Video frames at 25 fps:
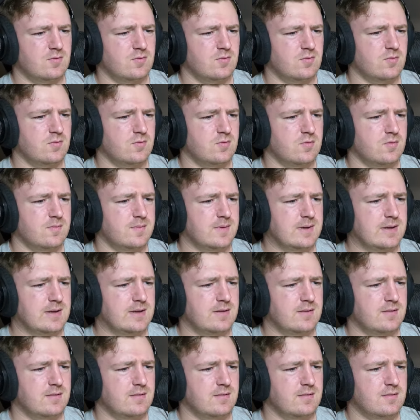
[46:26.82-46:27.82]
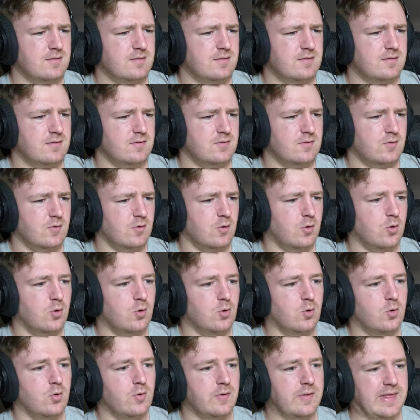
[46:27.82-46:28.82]
Oh, man.
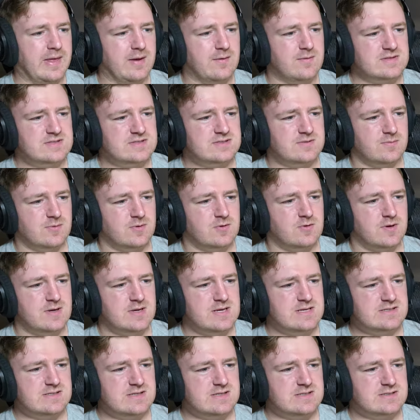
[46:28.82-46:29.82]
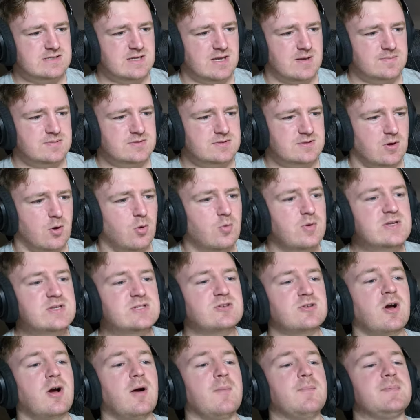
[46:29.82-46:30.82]
Oh, that was some crazy steps. Oh, he
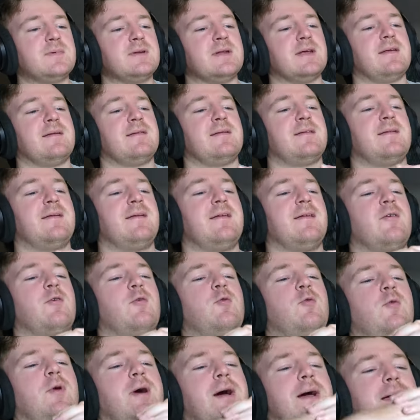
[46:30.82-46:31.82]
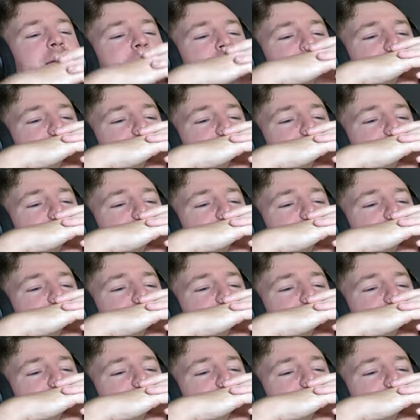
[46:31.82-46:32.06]
dropped it. No way.